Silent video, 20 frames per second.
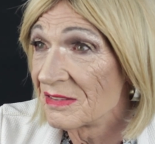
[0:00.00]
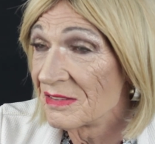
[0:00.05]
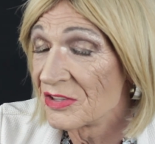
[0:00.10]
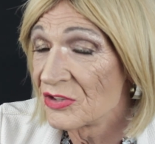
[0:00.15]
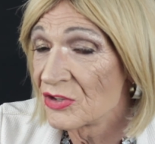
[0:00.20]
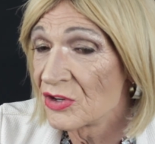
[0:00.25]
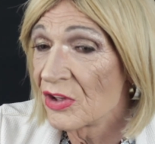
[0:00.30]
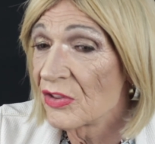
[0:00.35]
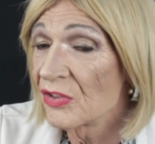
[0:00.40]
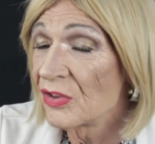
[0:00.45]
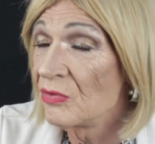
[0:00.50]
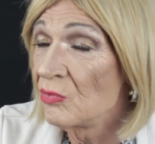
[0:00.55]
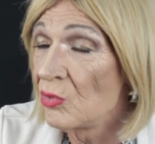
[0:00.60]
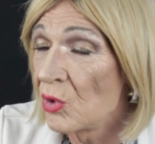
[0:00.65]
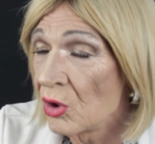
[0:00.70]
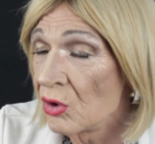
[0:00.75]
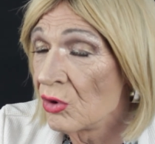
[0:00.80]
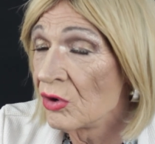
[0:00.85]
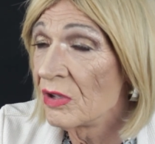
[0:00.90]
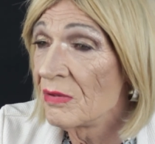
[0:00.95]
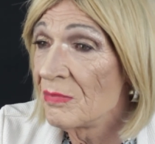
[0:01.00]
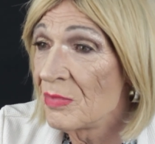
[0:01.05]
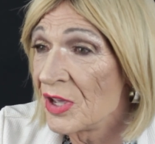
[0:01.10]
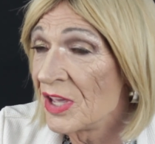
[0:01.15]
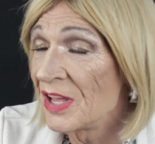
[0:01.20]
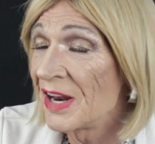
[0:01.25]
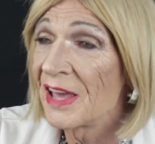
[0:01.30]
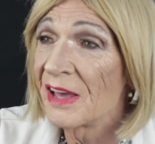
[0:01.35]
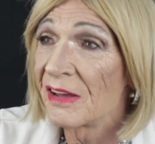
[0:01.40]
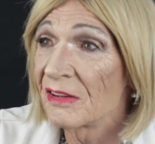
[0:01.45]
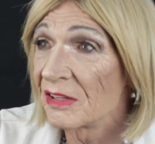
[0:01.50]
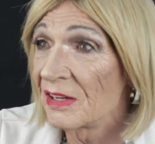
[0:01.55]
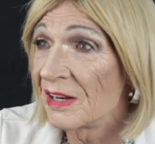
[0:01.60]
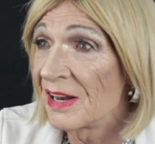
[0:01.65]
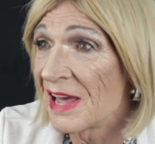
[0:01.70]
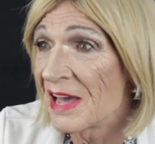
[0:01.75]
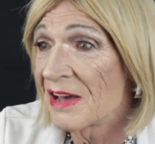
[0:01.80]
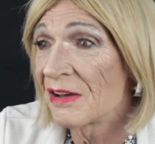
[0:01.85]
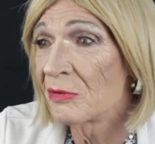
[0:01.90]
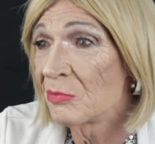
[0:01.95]
There's nothing wrong in being out
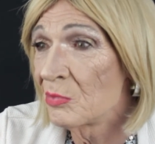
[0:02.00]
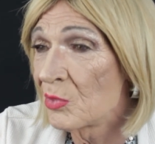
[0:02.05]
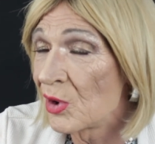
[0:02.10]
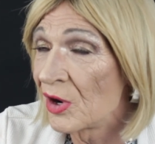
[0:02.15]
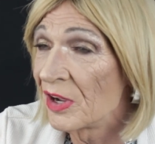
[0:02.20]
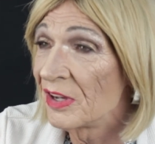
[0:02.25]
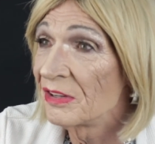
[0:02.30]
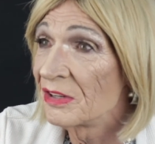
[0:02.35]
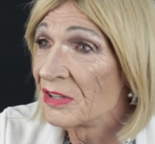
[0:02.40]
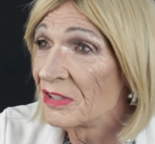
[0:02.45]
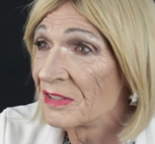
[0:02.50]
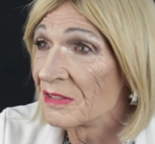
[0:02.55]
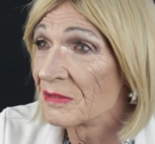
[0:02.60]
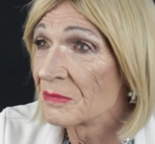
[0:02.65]
loud and proud.